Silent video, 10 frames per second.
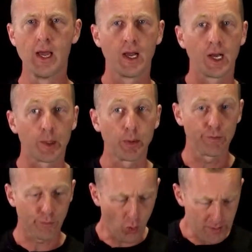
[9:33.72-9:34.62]
Now, the
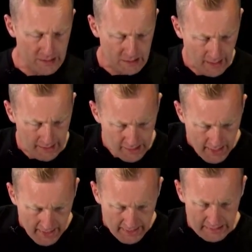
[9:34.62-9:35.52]
performing stage
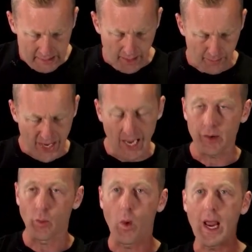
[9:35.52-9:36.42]
is
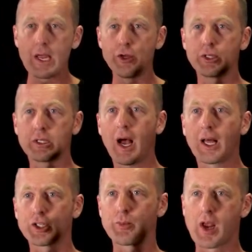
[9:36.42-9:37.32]
about where you
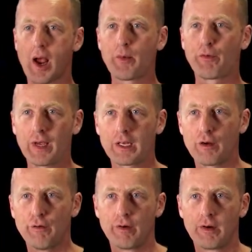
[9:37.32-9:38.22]
start to become
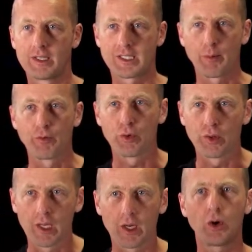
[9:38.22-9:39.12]
effective. And some of you are
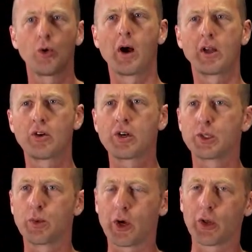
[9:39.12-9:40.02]
thinking, oh my
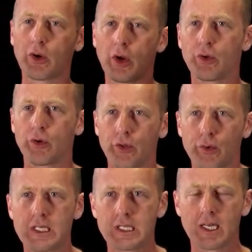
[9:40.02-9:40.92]
goodness, we've got to go through
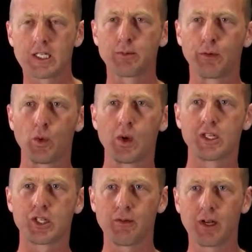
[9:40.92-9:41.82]
3 stages before we
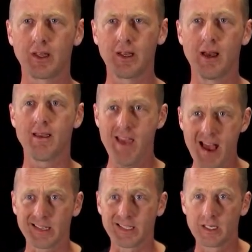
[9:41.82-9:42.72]
achieve anything.
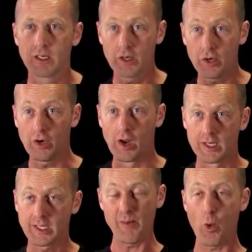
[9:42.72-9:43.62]
Yes, you do.
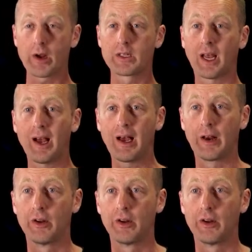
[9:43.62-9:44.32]
Teamwork is hard,